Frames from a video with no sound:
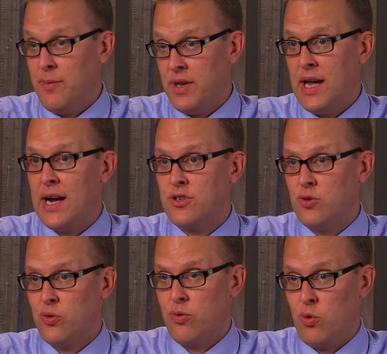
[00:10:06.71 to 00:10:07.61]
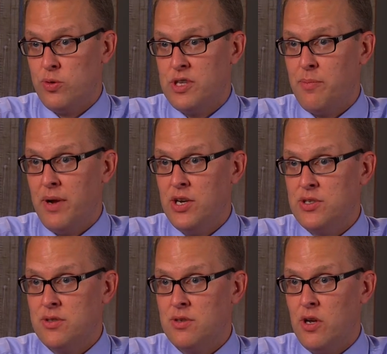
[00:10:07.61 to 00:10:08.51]
I'm the doctor who enrolls that
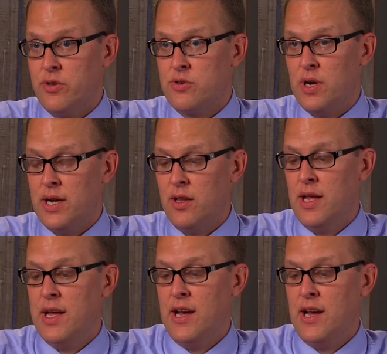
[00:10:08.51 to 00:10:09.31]
patient on the trial.